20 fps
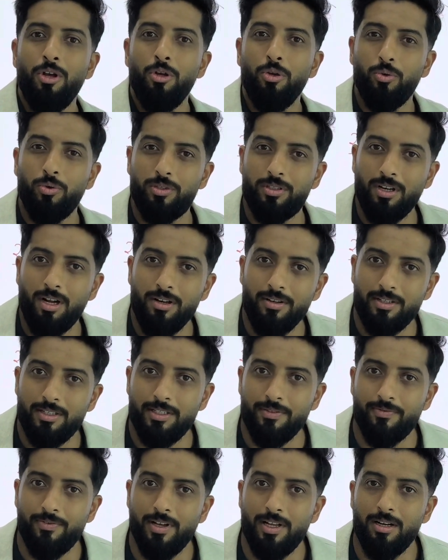you start
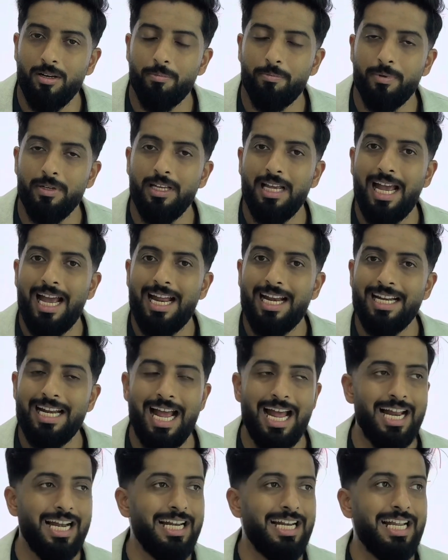developing
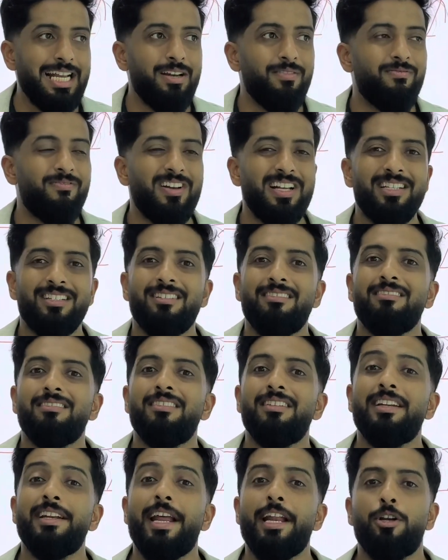an investor
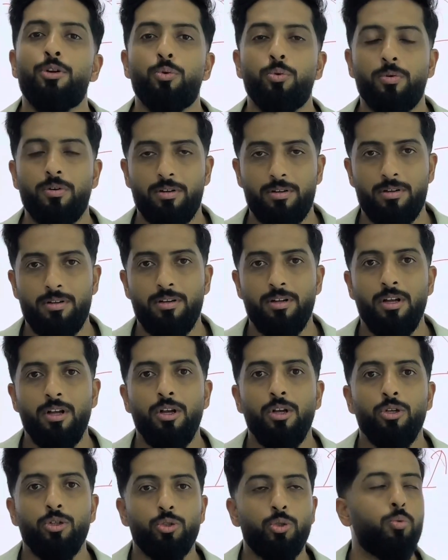network.
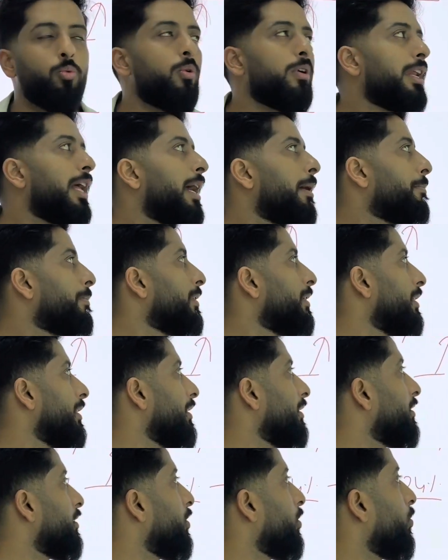So what happened
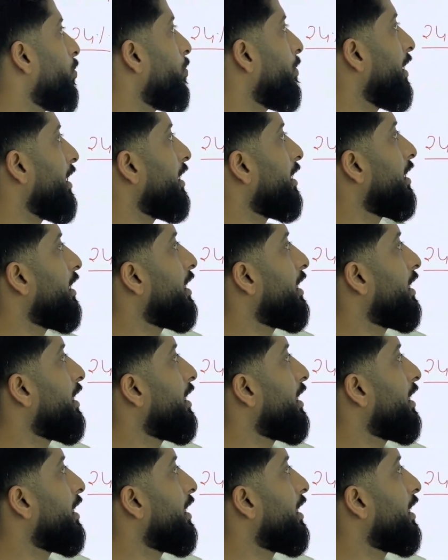is when